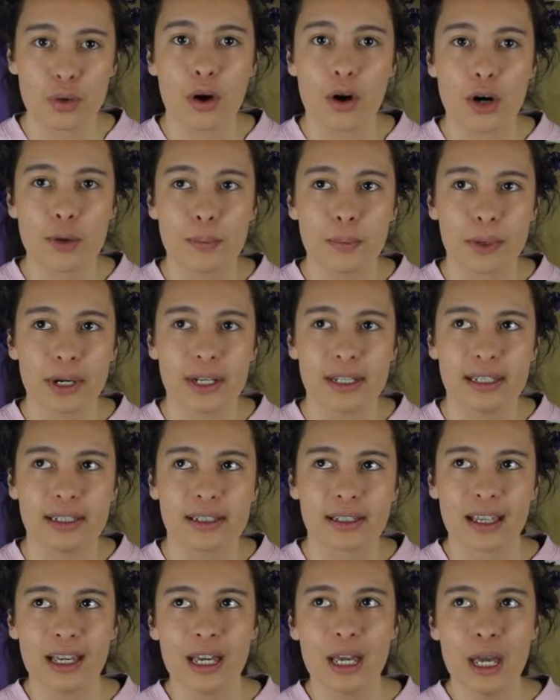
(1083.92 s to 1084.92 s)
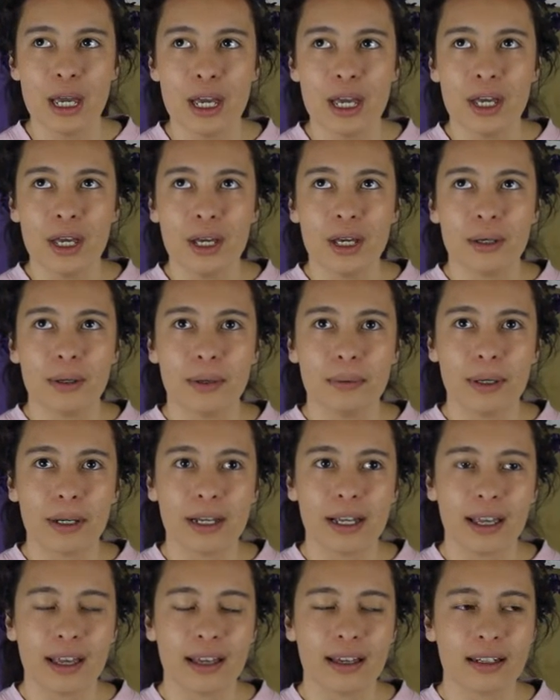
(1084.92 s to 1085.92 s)
heartbreaking.
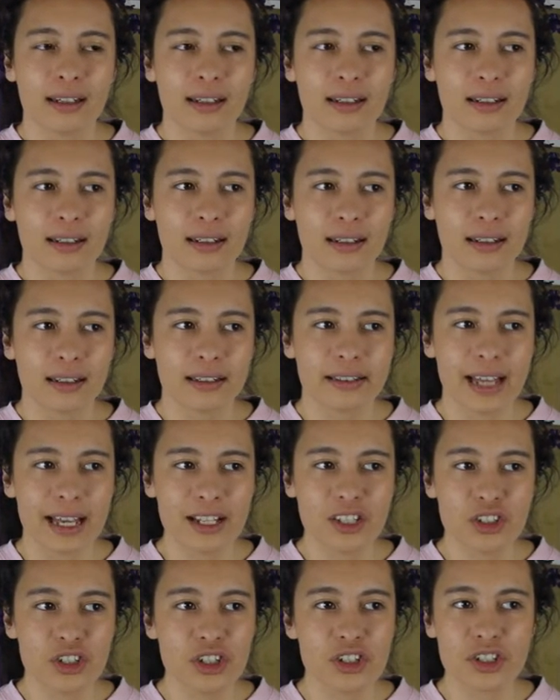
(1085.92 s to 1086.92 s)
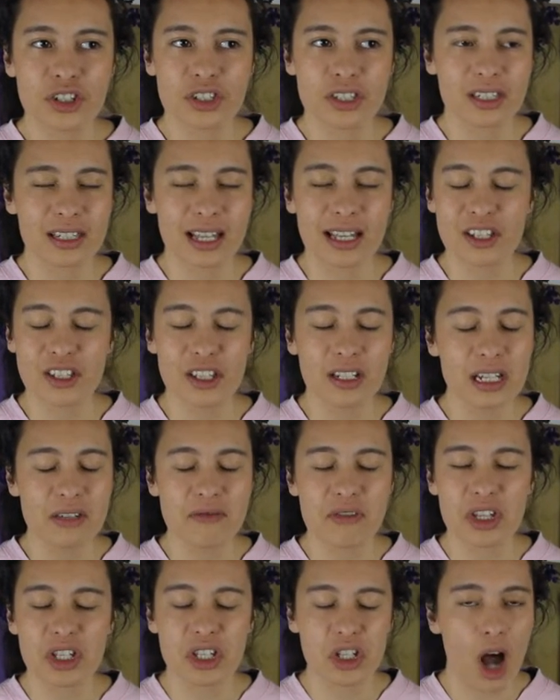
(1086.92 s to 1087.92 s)
And that's not
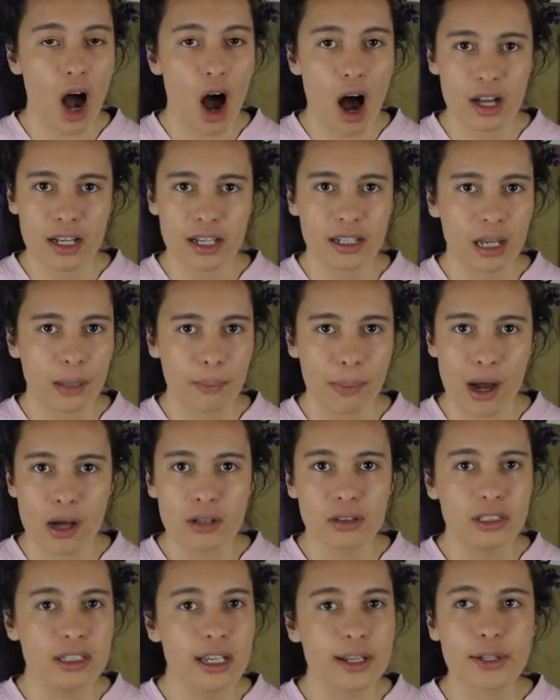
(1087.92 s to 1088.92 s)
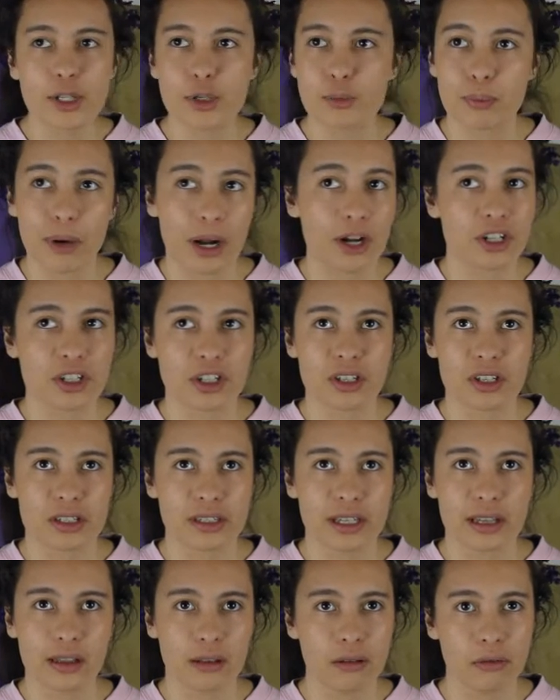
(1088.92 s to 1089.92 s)
even talking about the expressions
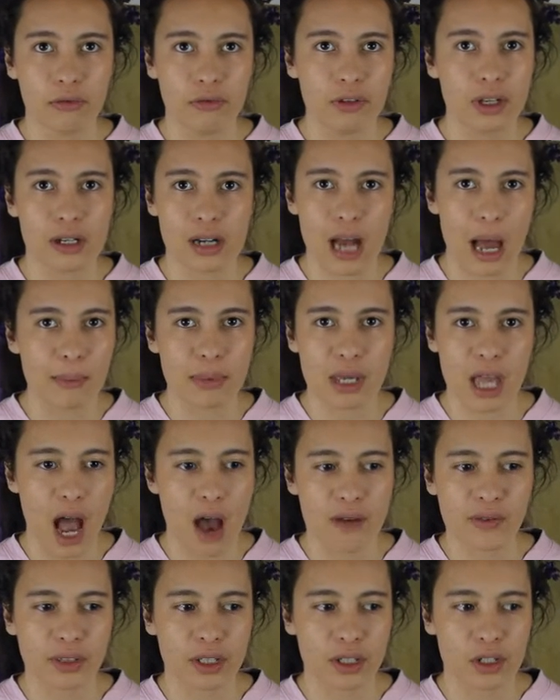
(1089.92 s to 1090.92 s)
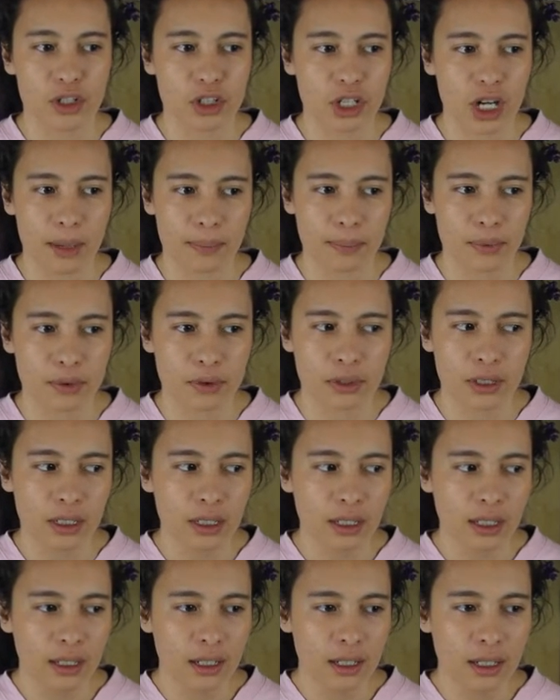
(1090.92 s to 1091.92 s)
that Luffy and Nami have in this chapter.
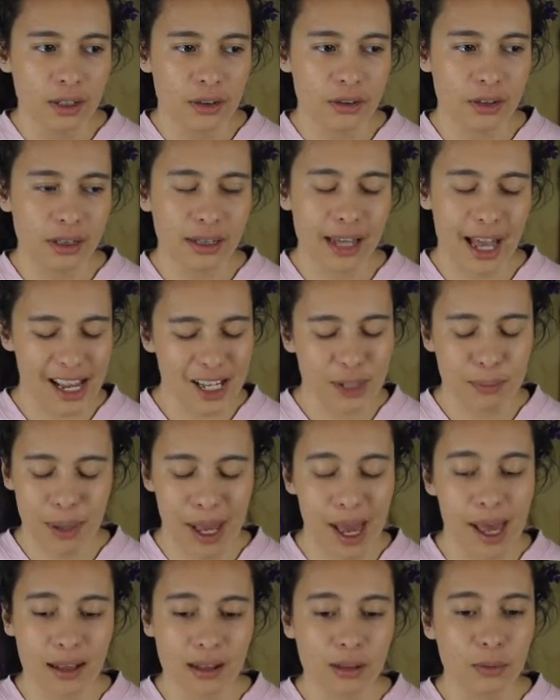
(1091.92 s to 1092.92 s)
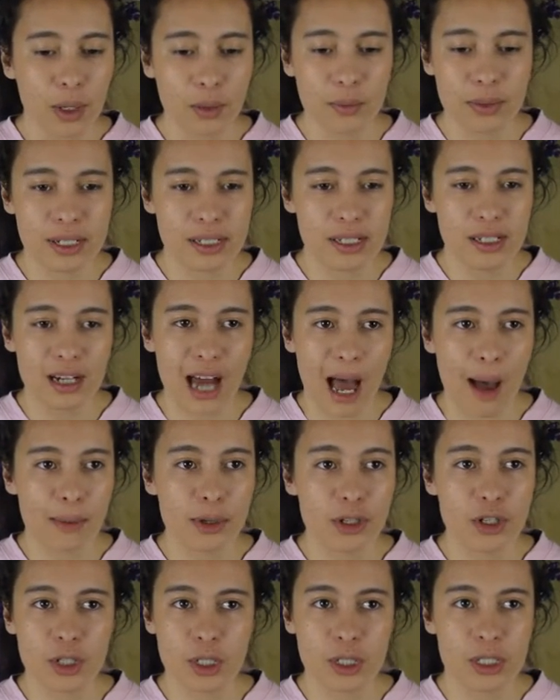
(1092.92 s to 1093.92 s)
The last panel where we see Nami
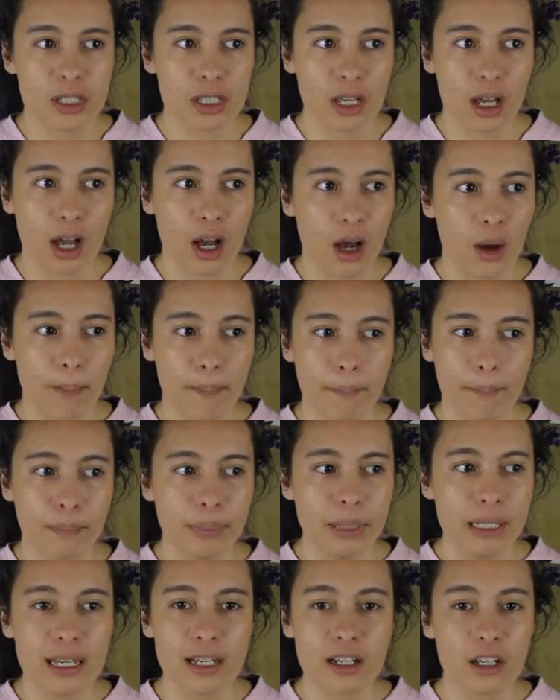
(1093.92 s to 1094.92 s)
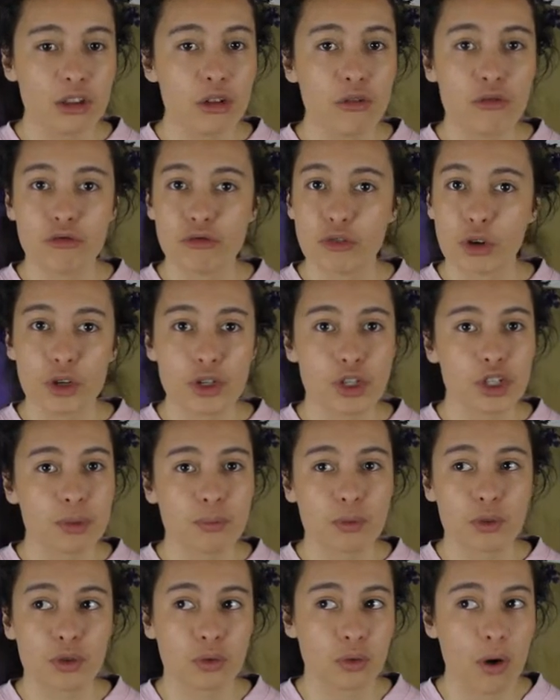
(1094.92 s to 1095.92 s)
just being on the verge
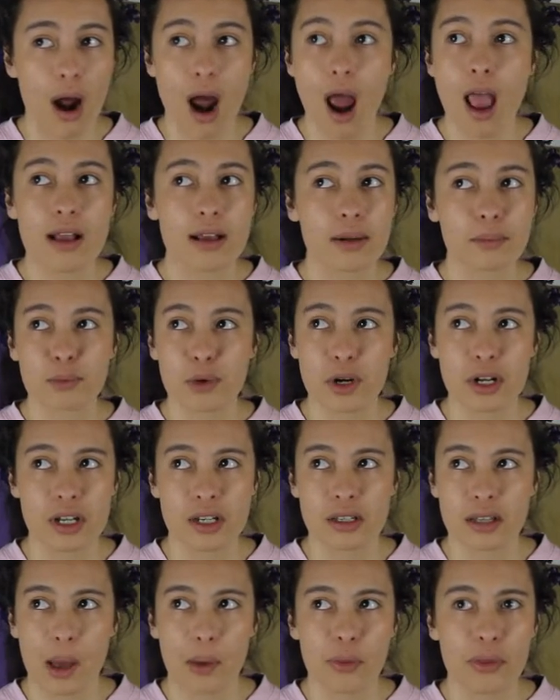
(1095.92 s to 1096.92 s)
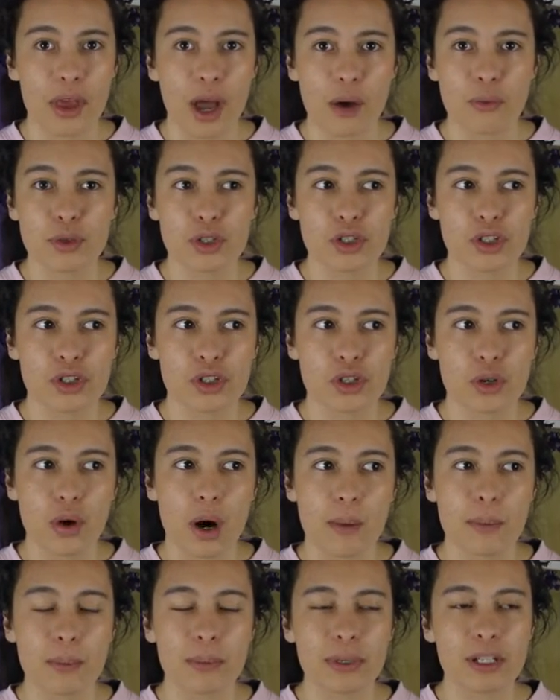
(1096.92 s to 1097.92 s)
of crying and breaking down, that was just so
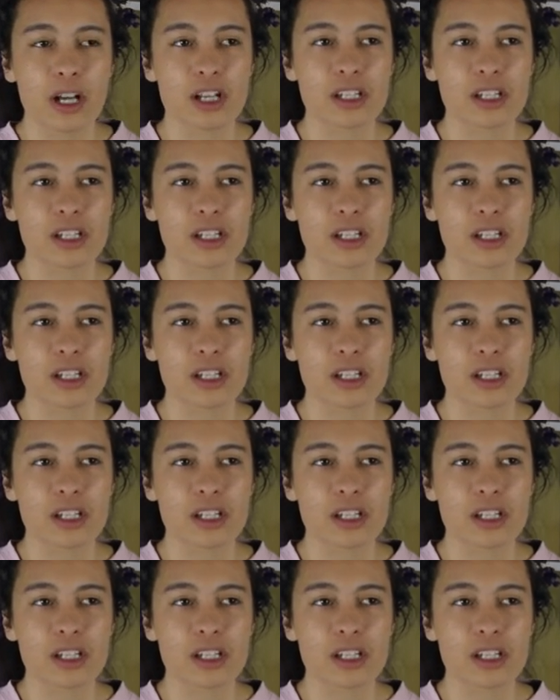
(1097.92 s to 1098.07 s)
heartbreaking,